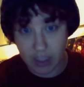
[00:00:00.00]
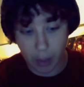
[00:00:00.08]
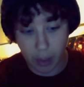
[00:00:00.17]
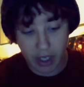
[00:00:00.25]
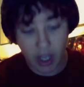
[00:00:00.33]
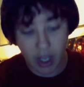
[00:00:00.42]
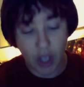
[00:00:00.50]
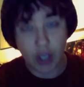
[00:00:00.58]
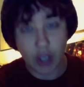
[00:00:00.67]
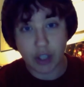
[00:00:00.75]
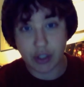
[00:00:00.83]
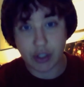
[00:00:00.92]
That's one.
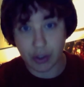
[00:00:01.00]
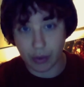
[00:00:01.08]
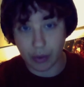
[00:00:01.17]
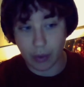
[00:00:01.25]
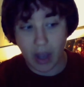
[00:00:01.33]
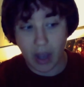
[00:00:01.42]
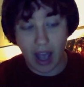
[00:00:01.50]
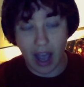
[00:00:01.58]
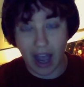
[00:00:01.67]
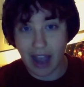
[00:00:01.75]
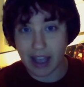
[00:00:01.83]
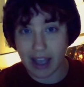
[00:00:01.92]
Two,
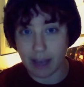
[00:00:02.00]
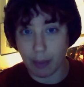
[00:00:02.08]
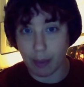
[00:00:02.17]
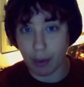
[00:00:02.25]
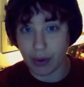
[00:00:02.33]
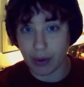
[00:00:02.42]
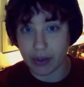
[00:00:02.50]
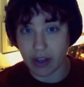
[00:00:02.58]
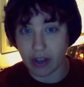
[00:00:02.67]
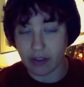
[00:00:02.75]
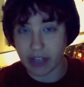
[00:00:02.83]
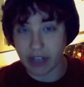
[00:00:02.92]
I am a
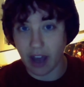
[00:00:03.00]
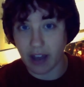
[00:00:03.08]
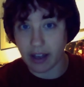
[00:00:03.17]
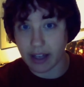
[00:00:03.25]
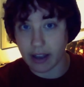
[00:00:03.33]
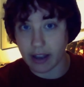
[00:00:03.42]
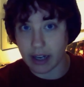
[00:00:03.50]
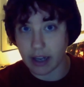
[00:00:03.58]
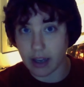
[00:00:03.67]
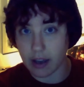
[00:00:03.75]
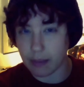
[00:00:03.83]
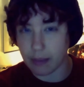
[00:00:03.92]
part of an
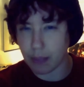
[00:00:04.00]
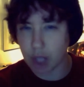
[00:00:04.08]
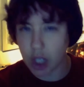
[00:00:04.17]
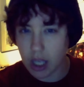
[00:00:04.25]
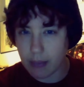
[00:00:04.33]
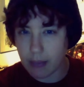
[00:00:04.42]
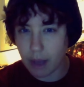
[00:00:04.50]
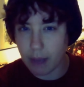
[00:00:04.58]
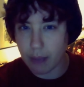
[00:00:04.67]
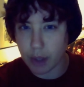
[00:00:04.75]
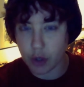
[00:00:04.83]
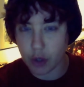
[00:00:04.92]
online
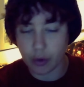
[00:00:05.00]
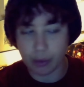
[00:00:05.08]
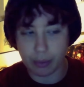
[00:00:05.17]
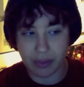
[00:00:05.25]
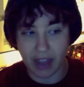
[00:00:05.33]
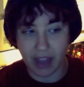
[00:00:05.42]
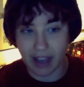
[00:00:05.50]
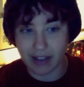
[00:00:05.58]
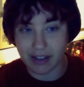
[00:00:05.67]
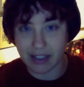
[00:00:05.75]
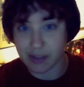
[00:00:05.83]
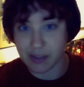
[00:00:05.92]
book group
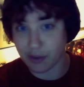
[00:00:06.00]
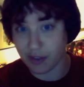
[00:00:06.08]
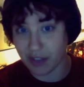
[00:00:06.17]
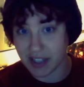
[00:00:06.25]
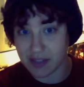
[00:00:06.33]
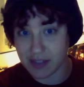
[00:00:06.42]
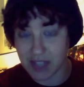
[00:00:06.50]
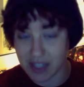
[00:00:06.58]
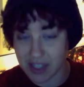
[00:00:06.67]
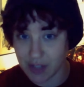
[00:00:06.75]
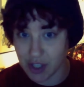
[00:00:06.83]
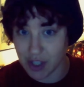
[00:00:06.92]
that is for fans of
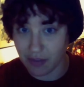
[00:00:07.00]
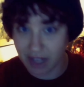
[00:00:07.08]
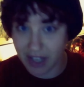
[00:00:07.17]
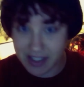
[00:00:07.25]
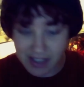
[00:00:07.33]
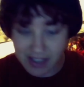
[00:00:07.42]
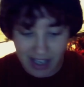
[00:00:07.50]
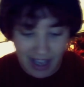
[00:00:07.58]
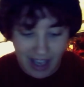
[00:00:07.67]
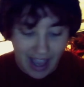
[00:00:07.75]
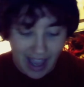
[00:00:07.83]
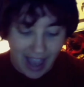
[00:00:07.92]
science fiction and
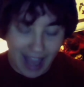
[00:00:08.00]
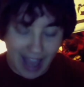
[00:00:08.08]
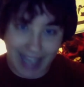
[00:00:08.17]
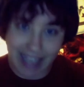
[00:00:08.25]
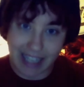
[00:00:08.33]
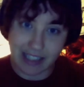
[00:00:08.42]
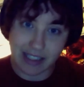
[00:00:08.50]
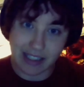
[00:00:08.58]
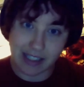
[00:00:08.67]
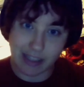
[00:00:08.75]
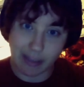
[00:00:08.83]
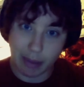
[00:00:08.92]
fantasy,
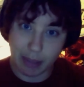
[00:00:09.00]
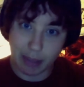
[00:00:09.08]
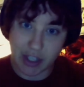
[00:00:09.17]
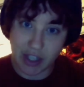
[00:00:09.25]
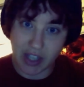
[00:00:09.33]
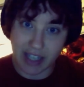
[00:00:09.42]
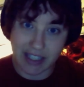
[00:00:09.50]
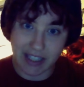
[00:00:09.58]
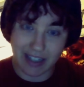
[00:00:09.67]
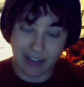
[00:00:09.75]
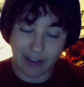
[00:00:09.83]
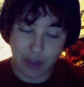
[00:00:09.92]
and somebody pitched the
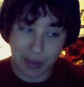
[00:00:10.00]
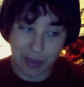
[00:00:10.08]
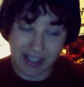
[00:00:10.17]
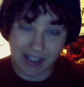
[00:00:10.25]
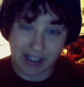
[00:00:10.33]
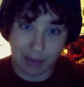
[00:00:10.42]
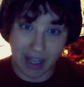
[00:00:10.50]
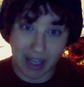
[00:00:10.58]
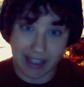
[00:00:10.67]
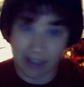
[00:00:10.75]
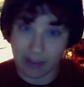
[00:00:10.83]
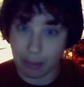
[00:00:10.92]
idea of doing some
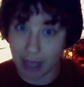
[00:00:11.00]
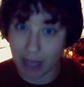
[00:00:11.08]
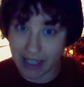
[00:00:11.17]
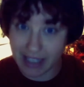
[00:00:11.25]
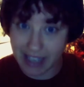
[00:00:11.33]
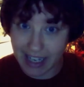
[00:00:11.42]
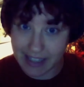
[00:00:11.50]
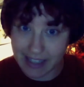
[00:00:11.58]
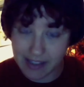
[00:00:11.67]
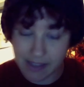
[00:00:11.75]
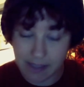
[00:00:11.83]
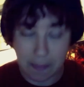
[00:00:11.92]
kind of a
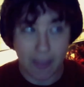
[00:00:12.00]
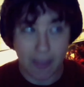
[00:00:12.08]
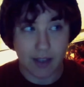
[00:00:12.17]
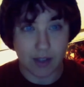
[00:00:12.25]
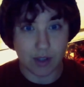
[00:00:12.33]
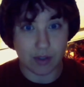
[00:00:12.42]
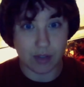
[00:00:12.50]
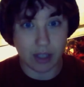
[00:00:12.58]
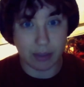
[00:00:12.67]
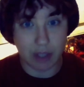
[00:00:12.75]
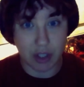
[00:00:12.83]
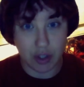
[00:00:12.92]
podcast. So there's
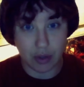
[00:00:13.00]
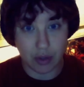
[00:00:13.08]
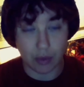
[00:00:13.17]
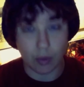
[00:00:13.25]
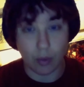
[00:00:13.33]
going to be two.